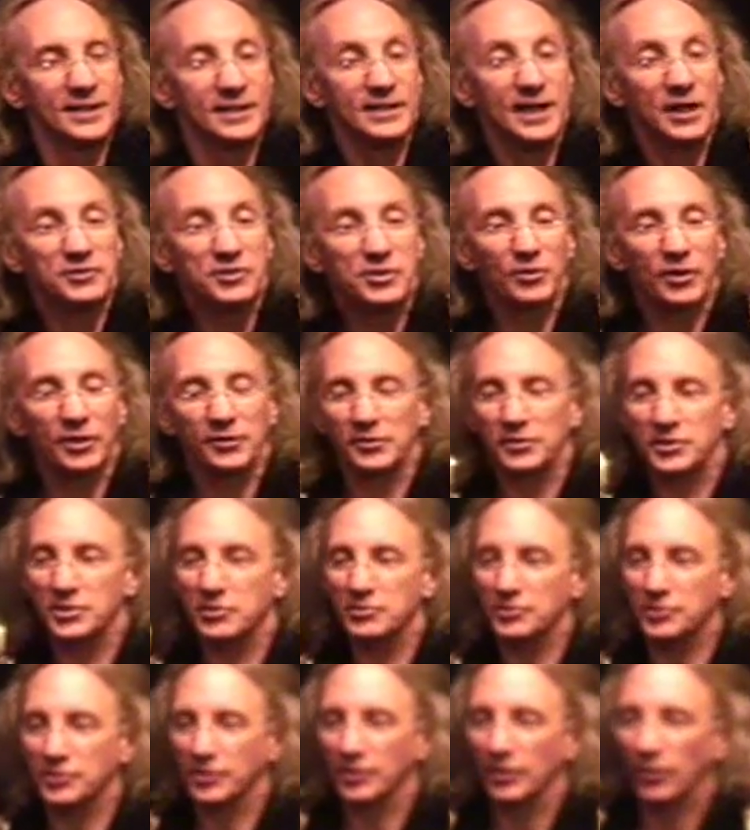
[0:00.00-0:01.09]
Now, 200
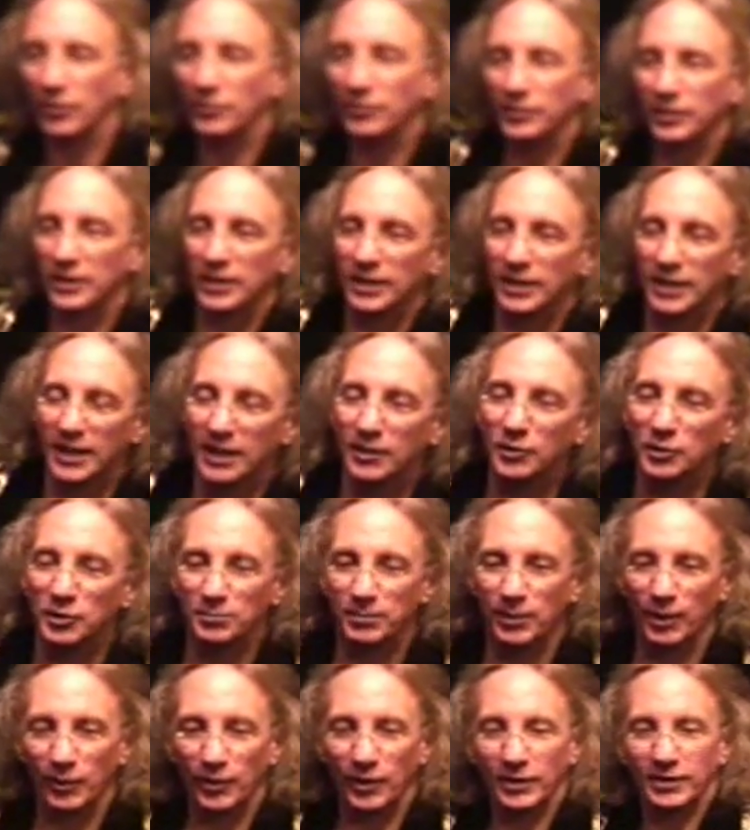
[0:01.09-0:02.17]
years ago, the English
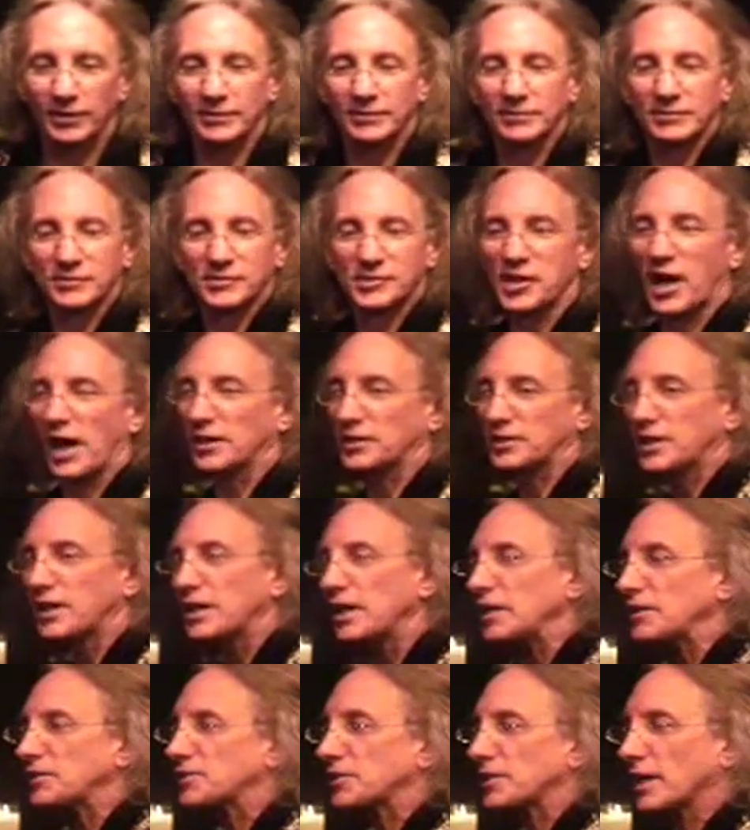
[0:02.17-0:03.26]
poet John
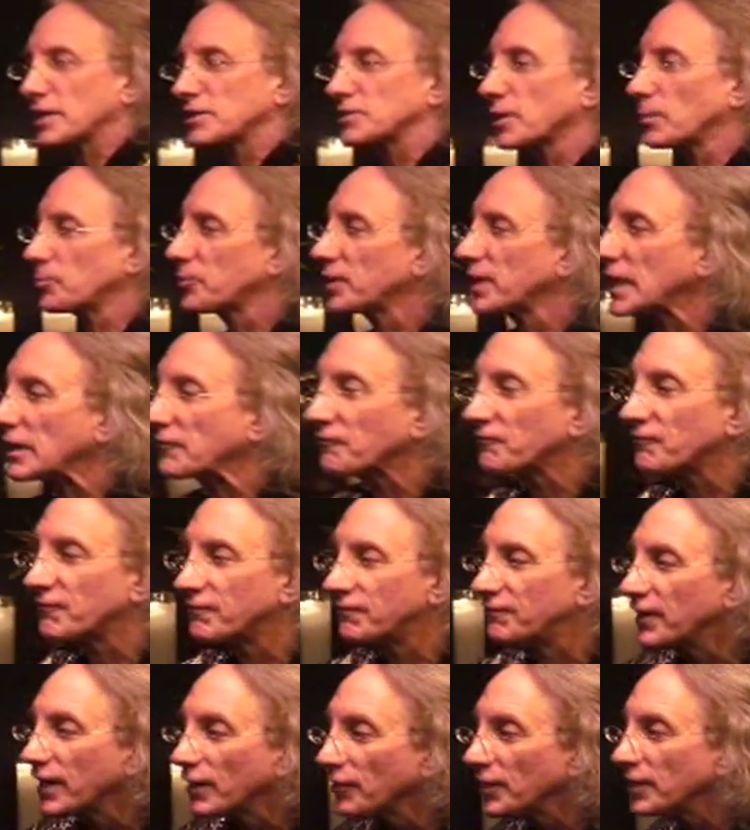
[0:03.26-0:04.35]
Keats said something
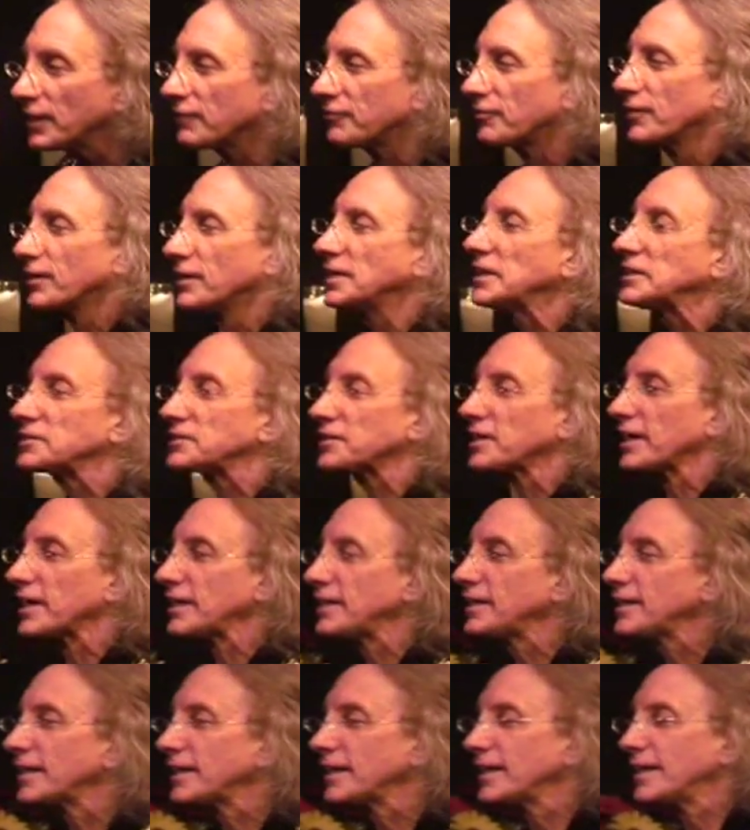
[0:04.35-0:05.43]
very different. He said,
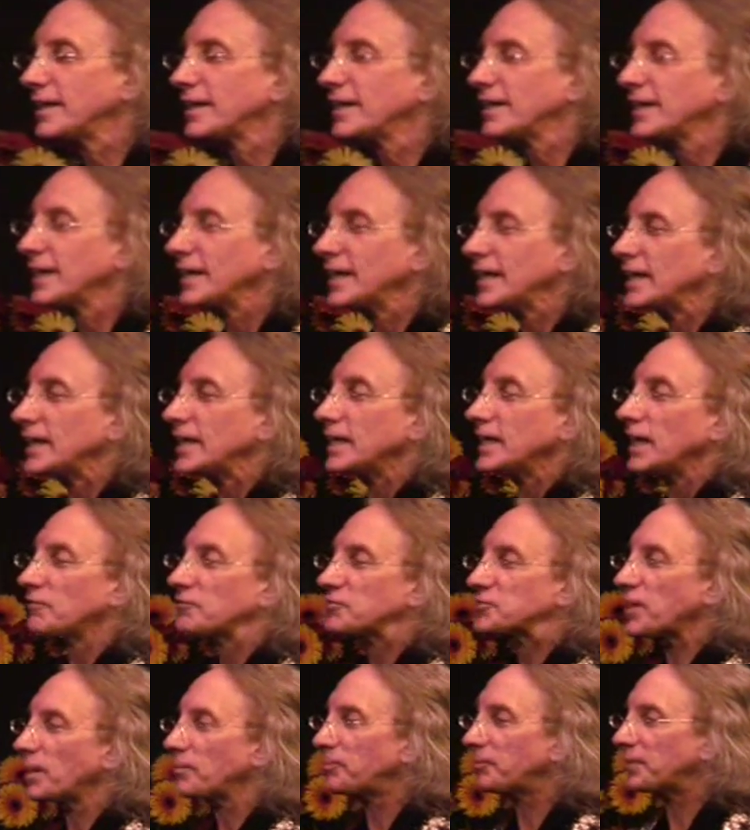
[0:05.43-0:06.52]
if
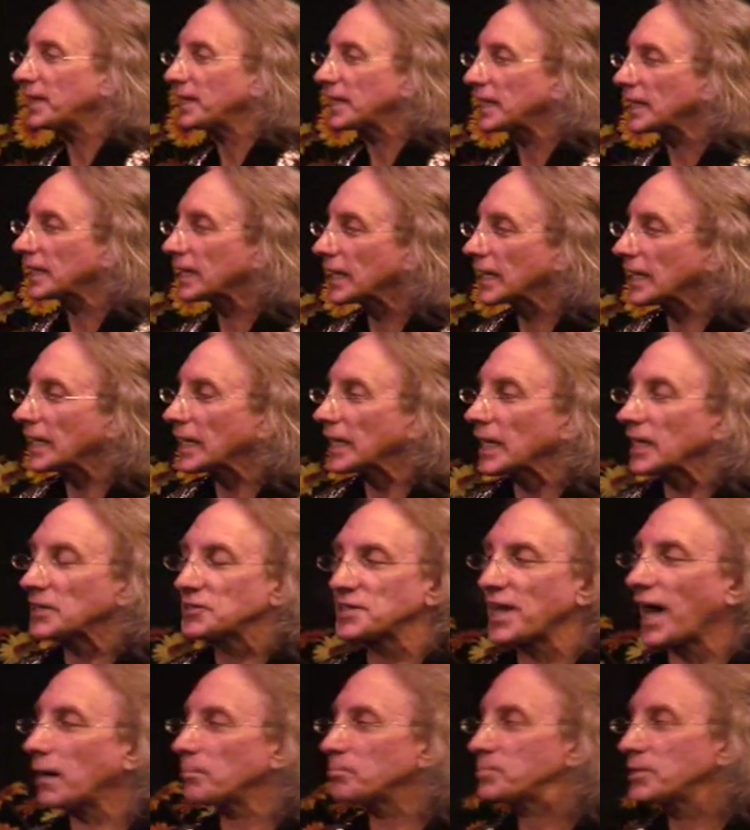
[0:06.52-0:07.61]
something is
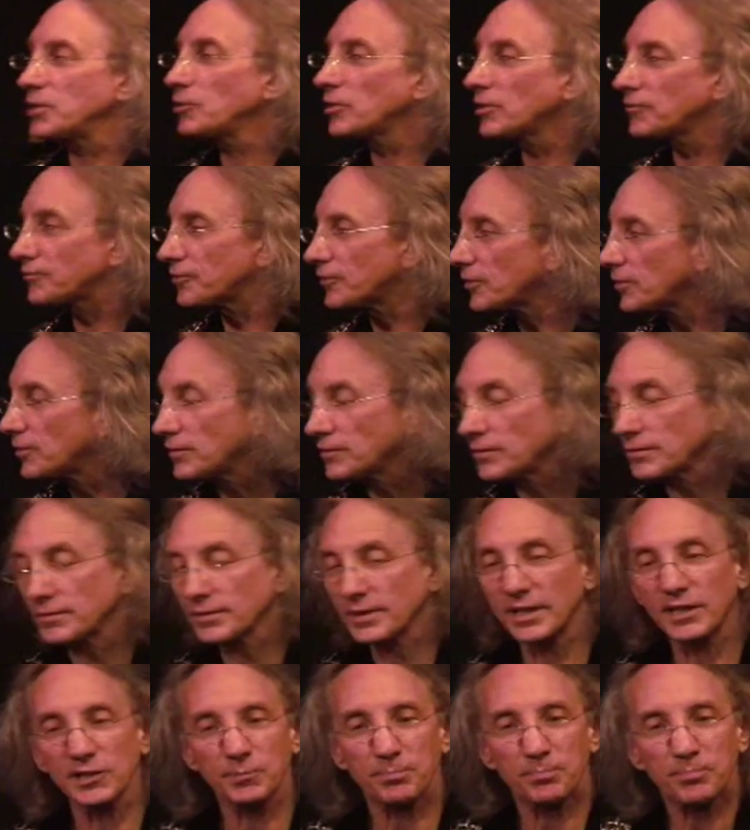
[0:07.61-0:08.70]
not beautiful,
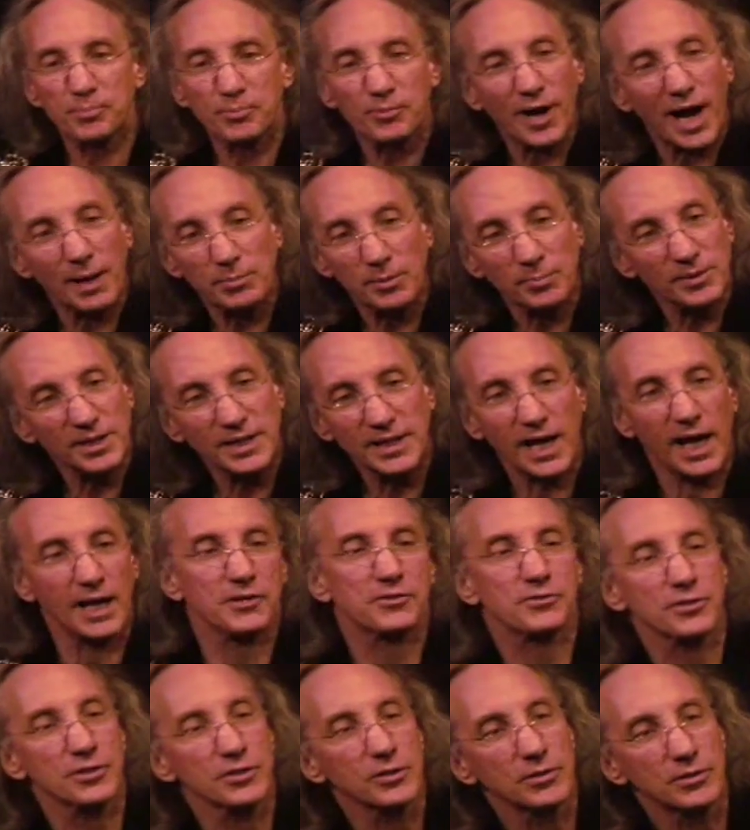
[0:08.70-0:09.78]
it is probably not
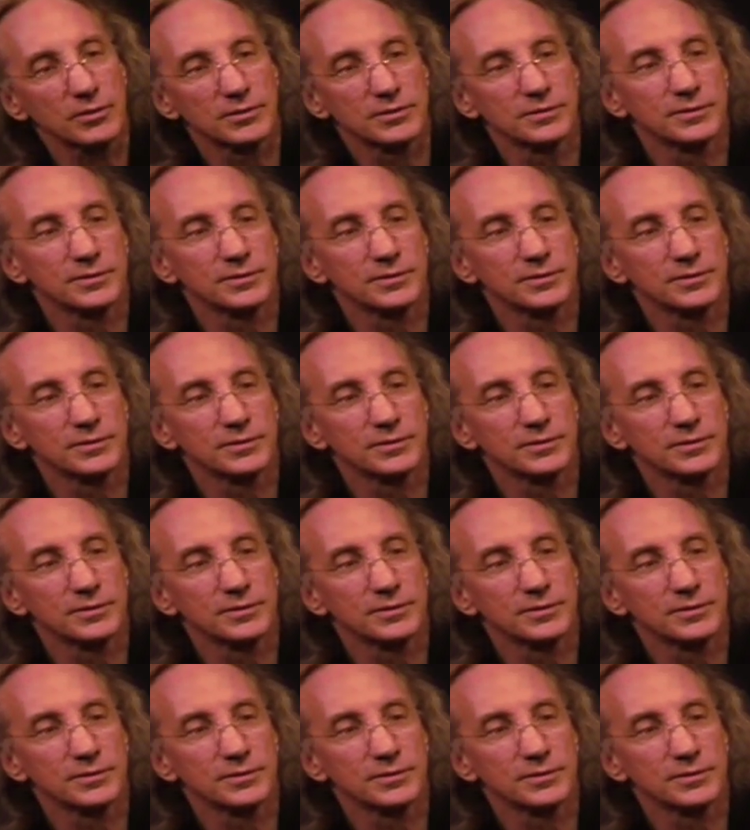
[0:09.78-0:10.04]
true.